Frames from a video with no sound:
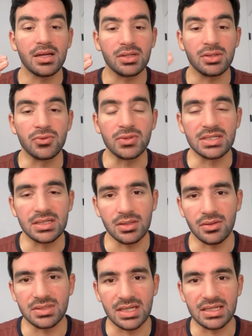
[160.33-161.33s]
using
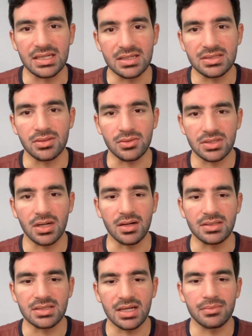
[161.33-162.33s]
those ideas, those
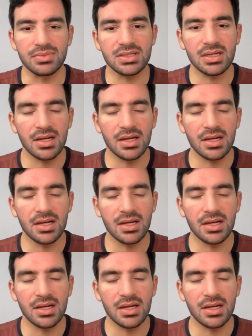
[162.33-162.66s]
concepts.